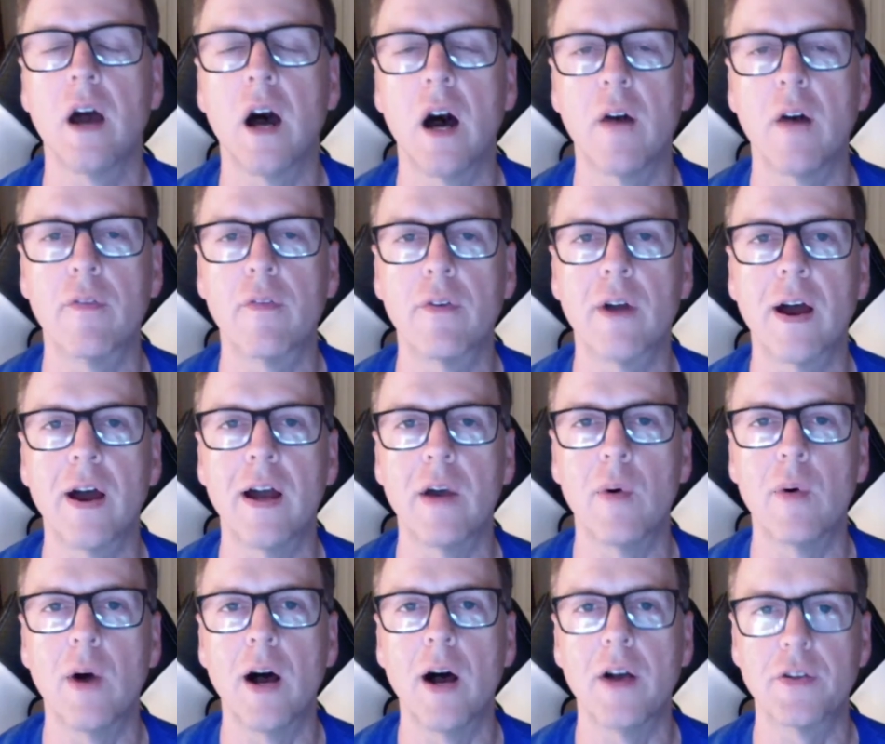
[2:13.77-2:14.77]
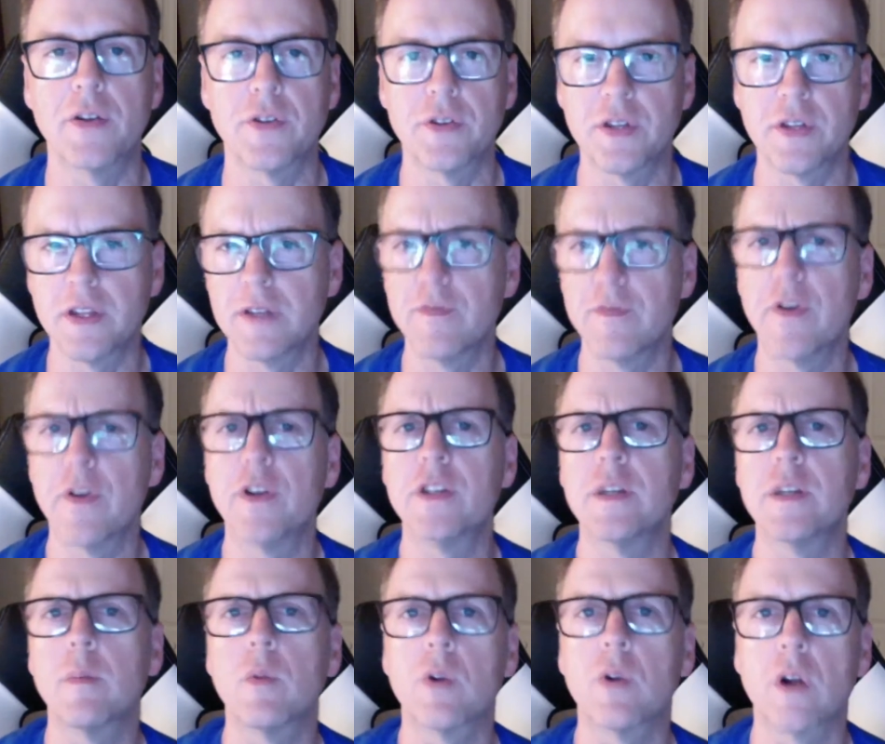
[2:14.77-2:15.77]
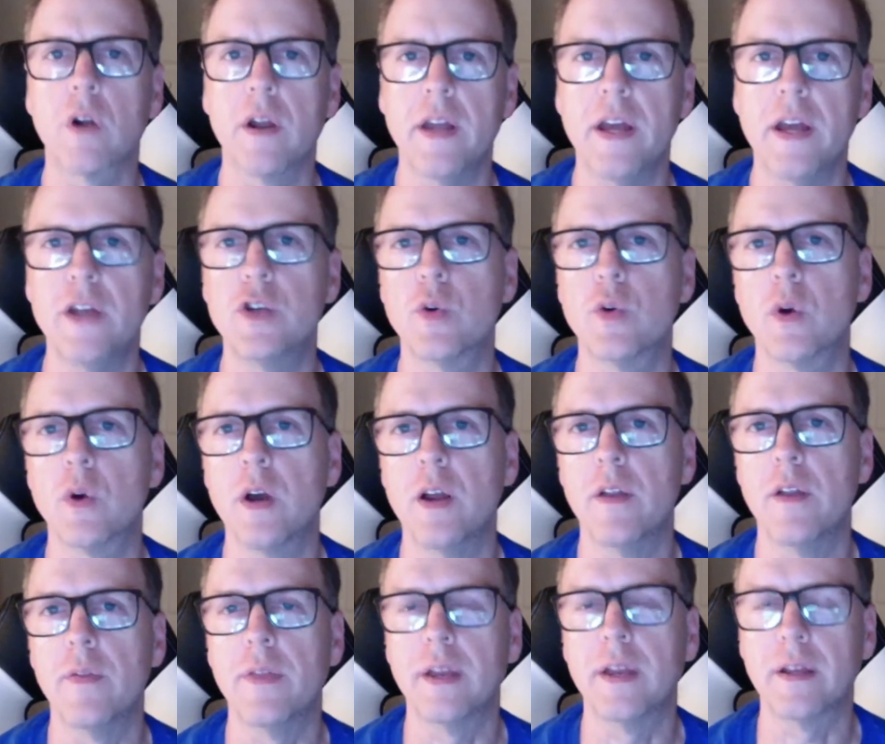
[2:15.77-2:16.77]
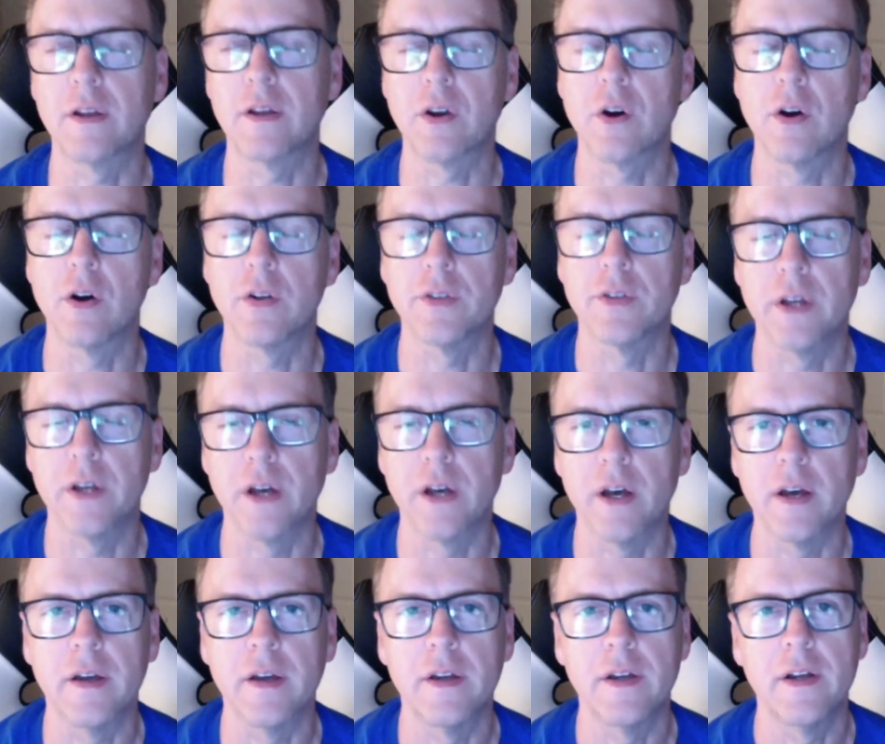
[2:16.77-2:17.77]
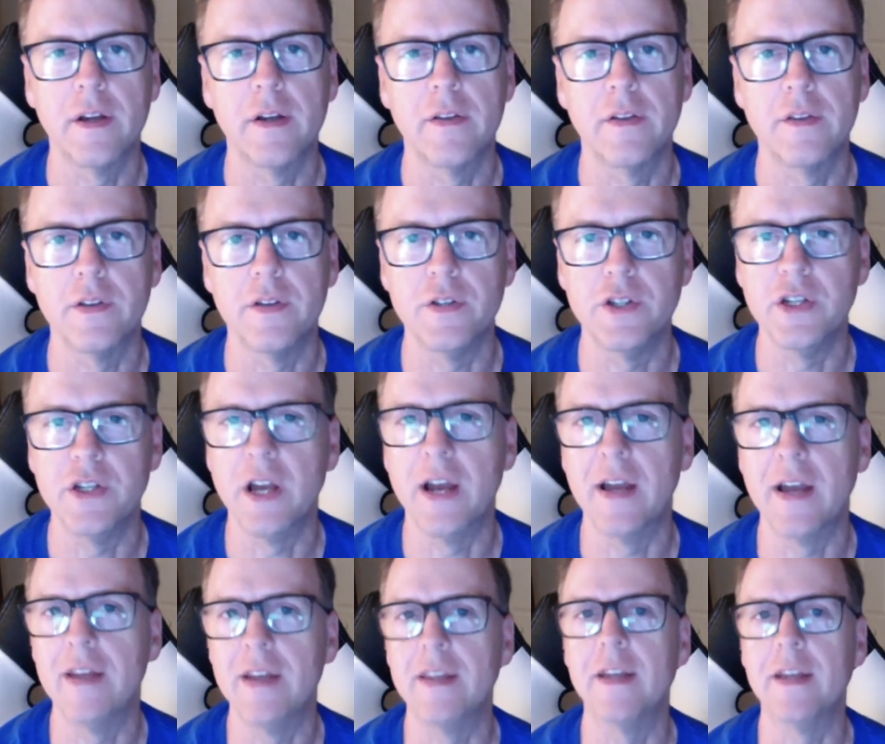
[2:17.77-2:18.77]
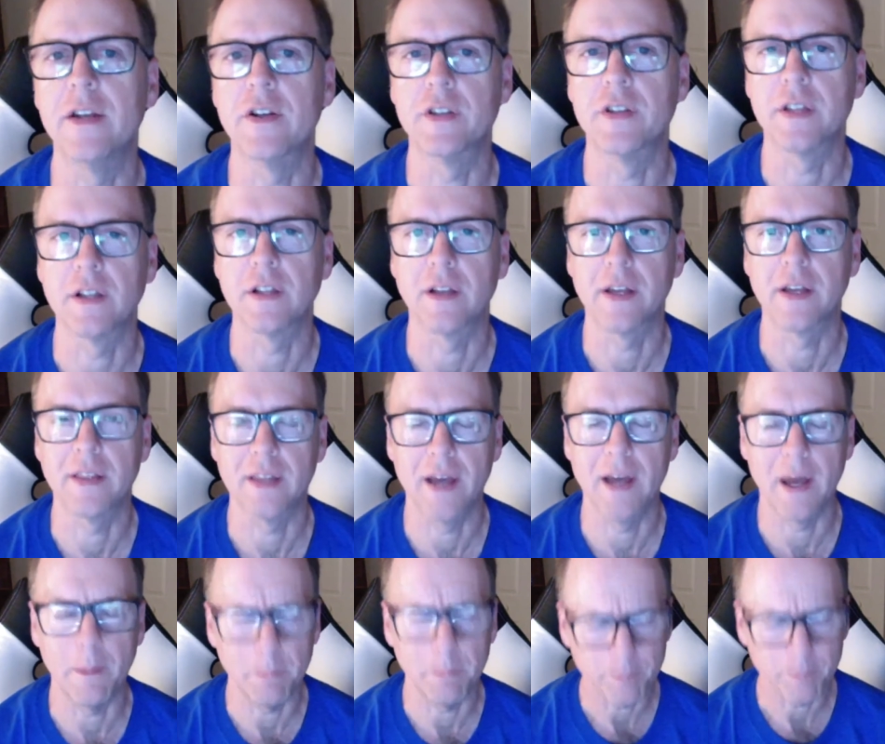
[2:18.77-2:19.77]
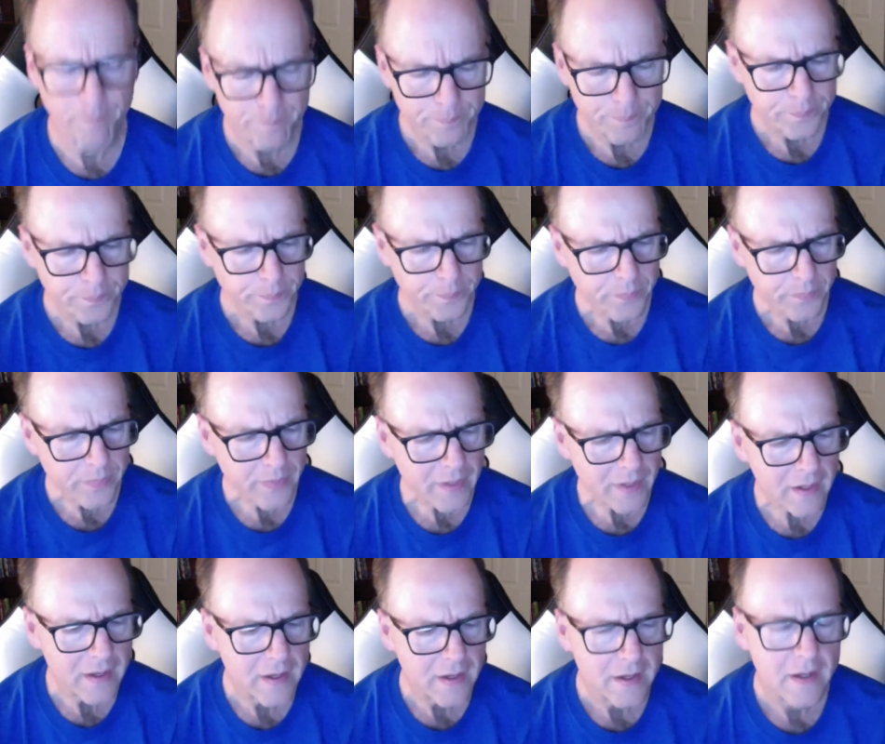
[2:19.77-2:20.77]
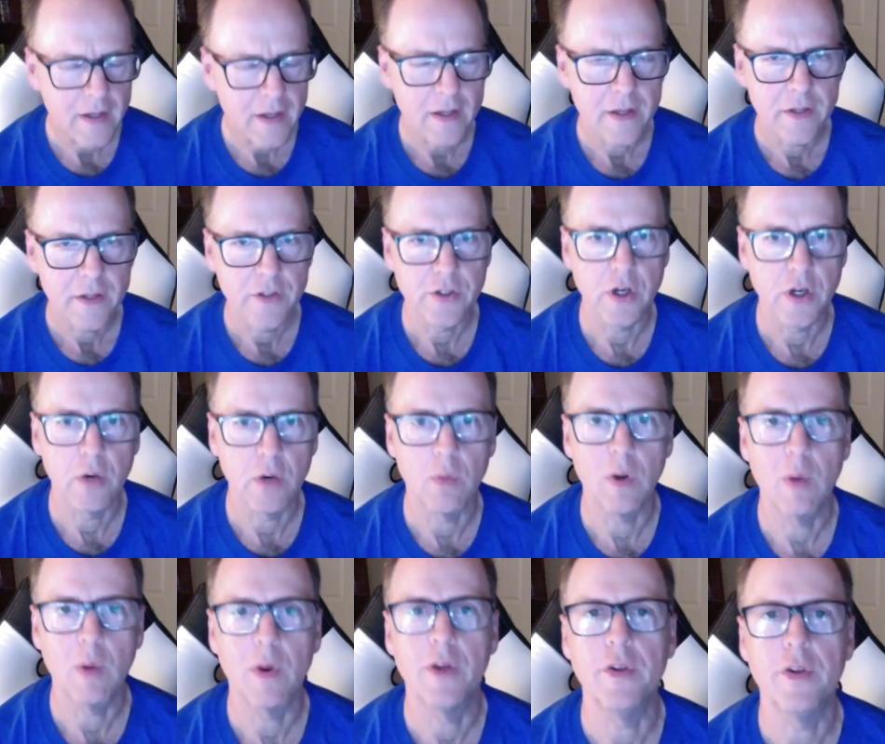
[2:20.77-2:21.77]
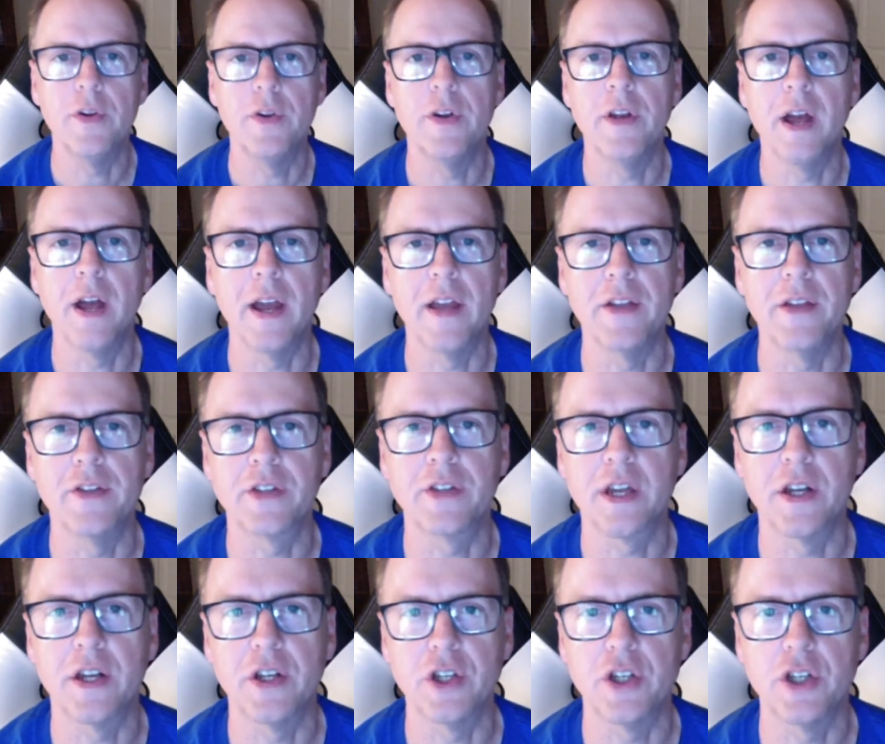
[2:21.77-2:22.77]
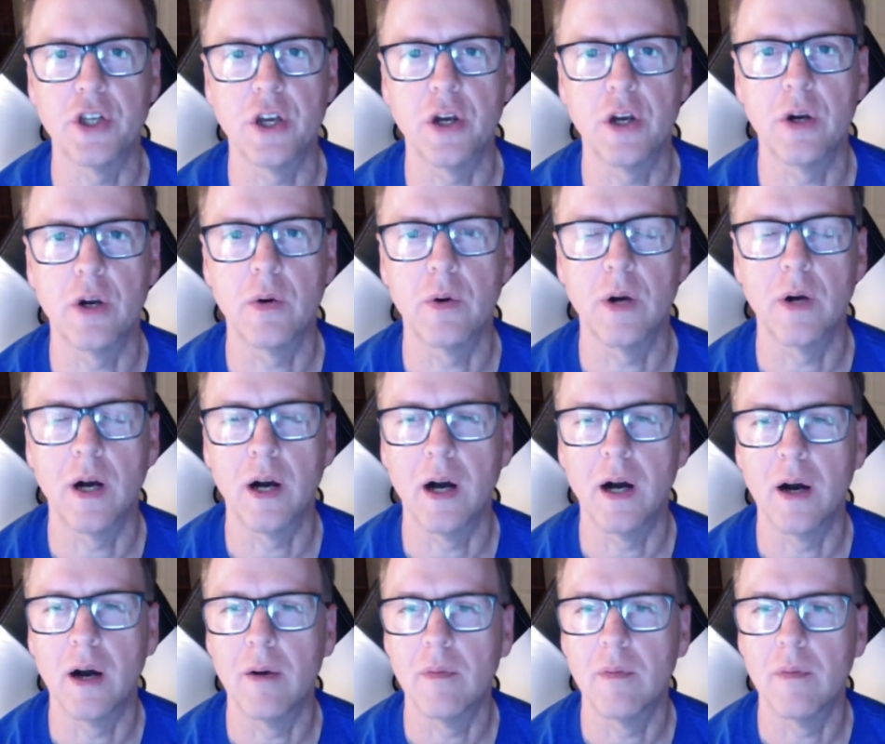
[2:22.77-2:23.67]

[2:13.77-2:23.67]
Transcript: for iOS. There's something very similar on Android, I think, called the GID or something like that. So what I want to do tonight is kind of show